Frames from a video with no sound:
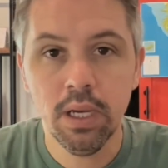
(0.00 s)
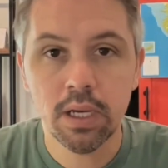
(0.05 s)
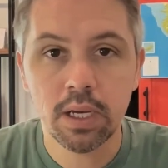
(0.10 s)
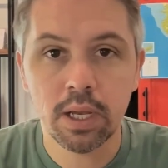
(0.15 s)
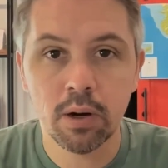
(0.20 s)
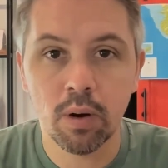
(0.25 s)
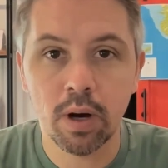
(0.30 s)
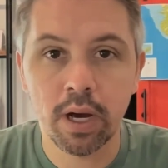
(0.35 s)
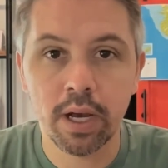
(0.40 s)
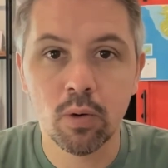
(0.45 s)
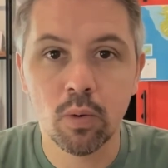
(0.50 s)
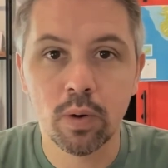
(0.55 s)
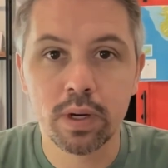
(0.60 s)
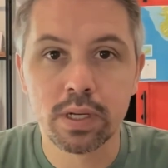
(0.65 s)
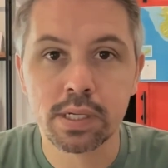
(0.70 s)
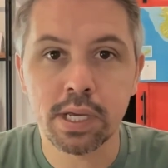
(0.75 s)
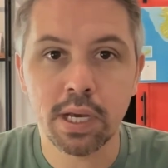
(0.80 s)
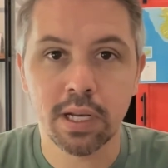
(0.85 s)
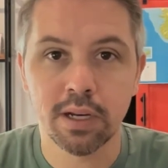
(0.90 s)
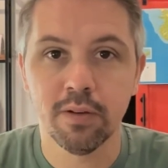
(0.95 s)
You know, I
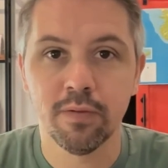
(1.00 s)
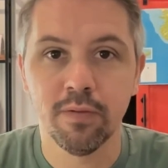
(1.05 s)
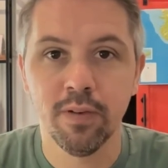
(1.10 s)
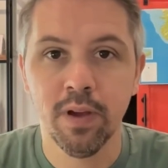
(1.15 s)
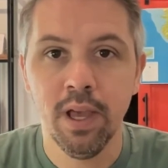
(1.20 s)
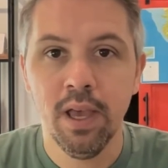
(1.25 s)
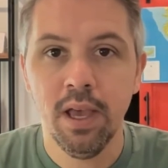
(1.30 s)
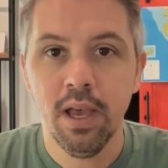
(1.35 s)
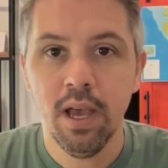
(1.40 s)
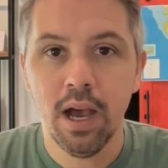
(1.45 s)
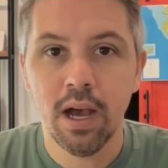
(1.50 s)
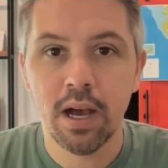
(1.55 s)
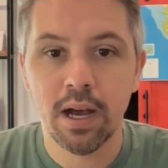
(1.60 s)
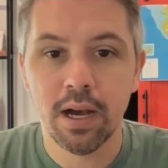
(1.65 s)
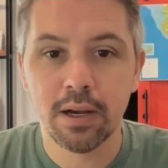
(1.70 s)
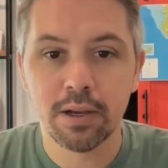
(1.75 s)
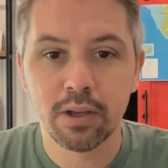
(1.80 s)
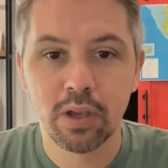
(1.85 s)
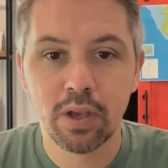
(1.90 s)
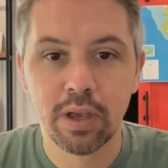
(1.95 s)
always kind of
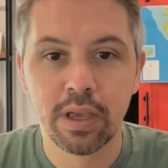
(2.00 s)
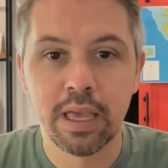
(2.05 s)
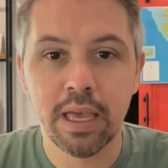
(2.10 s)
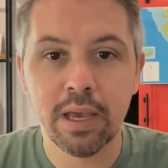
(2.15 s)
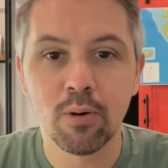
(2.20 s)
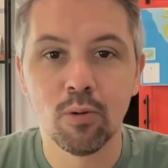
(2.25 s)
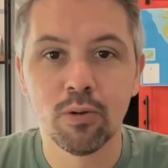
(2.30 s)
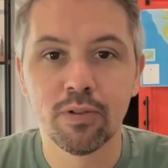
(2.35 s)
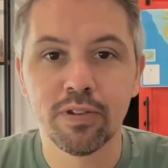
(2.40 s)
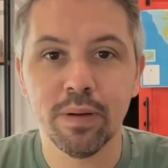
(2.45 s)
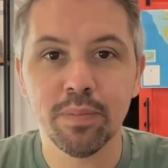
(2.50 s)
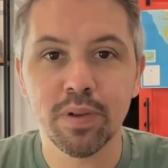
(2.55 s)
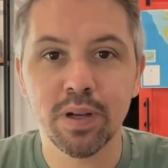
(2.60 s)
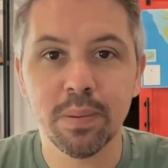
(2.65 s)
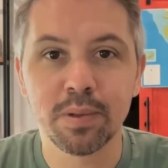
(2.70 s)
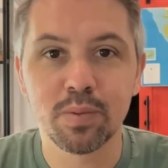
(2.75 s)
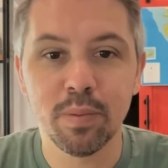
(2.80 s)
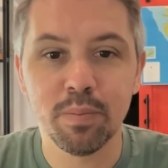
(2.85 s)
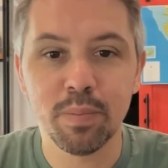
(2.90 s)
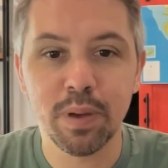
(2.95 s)
uh, giggle
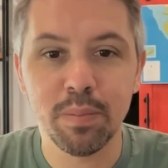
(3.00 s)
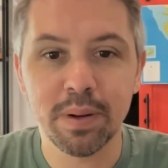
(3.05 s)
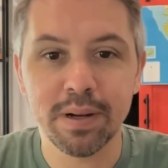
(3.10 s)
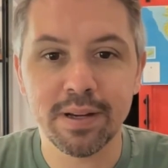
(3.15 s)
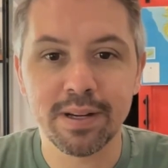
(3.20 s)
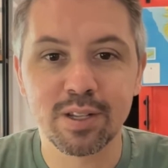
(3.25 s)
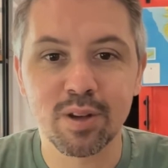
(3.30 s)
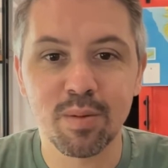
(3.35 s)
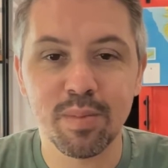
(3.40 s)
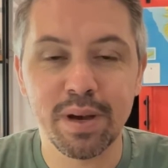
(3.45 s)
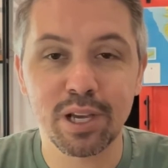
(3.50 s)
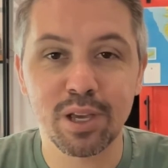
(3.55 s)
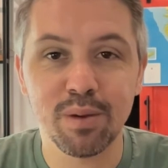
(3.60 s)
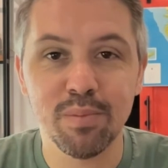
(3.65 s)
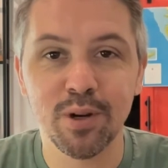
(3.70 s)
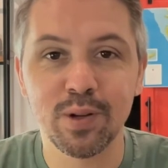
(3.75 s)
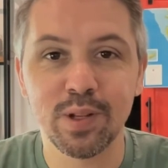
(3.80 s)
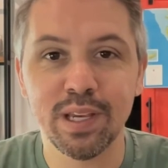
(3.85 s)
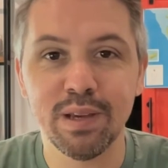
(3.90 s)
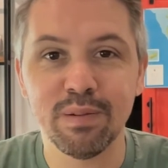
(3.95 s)
sometimes when people ask about
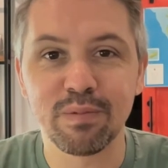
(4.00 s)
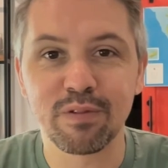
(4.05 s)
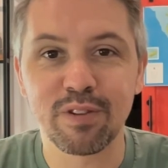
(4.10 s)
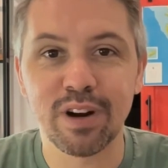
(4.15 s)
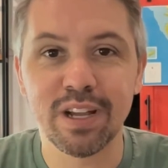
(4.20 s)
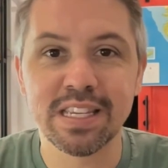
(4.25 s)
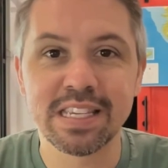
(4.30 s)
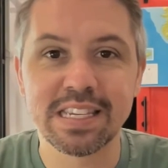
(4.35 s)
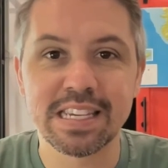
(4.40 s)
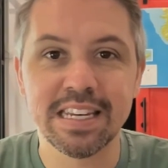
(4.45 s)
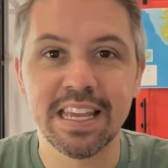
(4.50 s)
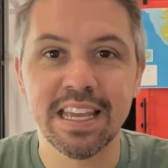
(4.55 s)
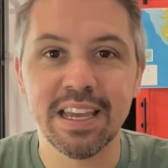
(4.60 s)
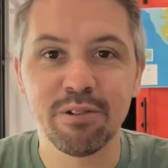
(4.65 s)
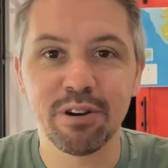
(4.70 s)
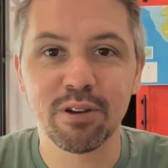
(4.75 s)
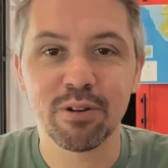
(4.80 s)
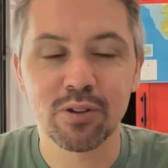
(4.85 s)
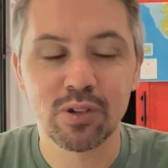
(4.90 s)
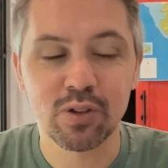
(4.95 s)
community and friends in
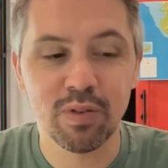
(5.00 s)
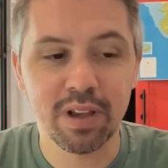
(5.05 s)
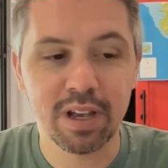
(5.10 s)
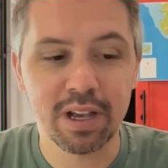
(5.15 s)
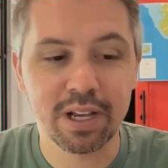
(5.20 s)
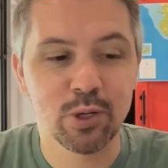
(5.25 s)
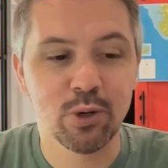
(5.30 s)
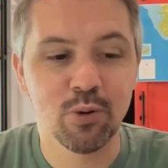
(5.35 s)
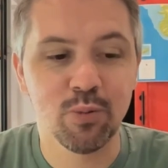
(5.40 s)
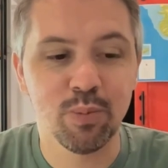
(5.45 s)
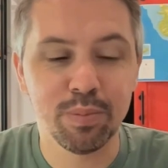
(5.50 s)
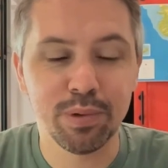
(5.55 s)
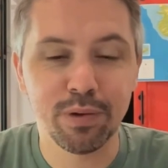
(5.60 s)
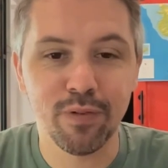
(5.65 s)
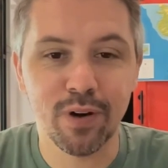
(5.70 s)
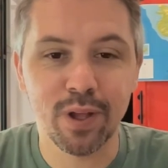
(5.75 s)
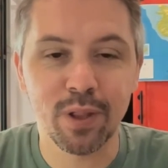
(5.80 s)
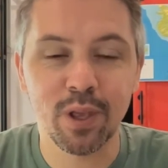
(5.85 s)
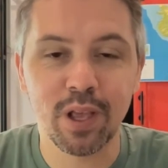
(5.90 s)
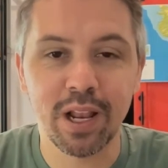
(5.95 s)
here in Costa Rica, because you'll probably
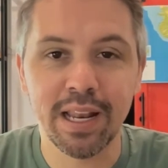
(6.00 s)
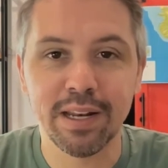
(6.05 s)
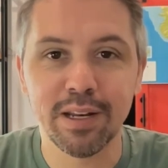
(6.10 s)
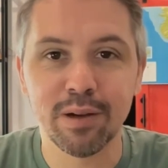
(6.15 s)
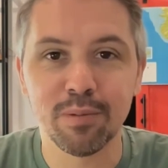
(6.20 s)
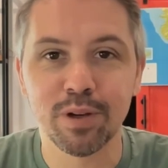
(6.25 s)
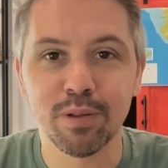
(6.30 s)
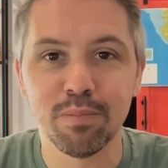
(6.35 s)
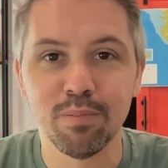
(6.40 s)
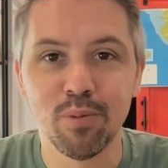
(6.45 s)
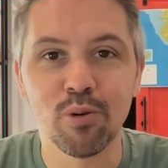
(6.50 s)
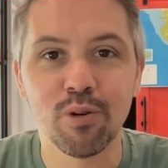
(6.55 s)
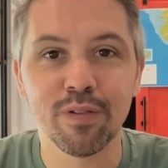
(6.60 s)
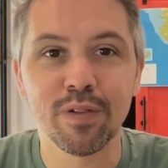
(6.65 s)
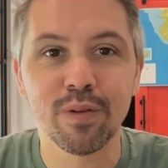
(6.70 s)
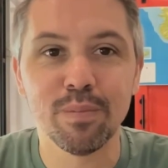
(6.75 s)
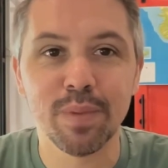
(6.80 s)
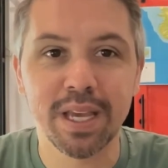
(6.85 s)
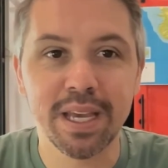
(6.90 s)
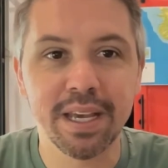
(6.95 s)
find that you'll end up with more of
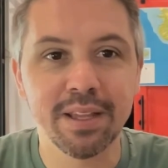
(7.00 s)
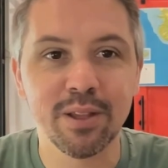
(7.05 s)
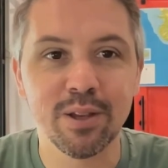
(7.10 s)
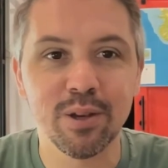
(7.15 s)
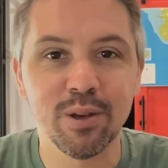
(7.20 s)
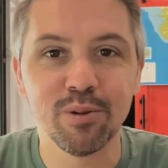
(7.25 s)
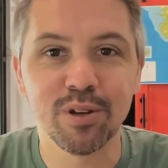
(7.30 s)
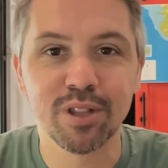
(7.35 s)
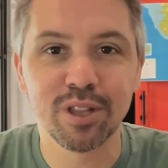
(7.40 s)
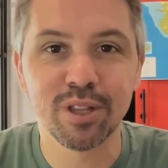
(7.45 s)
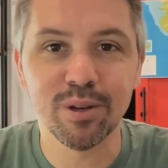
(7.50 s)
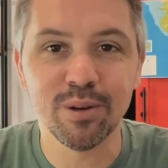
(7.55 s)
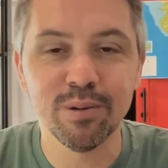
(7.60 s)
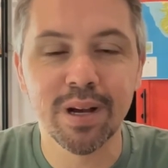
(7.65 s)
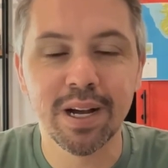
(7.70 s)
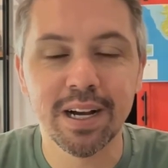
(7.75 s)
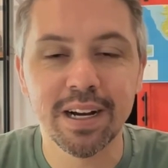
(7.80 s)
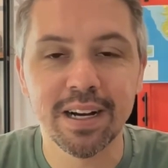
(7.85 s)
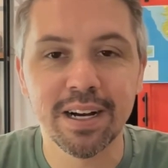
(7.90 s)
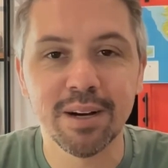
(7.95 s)
them here than you would do,
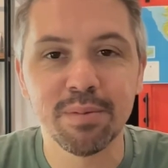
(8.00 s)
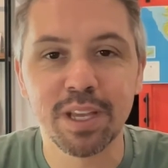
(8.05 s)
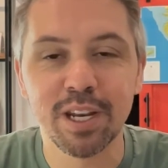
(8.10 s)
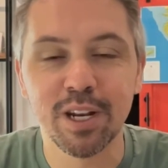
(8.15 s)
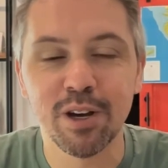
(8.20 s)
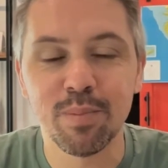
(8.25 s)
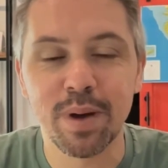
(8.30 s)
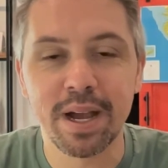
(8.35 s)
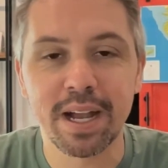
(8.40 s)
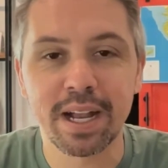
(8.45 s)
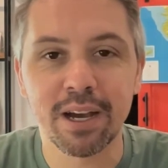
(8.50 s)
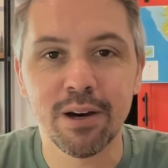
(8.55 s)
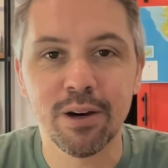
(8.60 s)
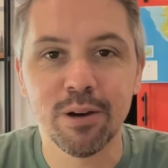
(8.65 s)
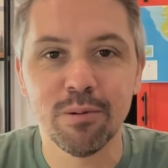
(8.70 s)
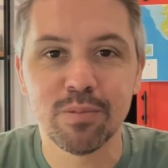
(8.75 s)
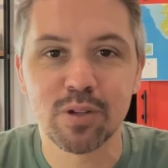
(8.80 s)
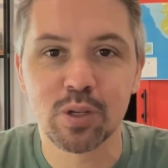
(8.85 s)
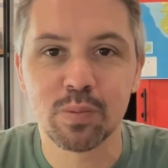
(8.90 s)
uh, you know, back home.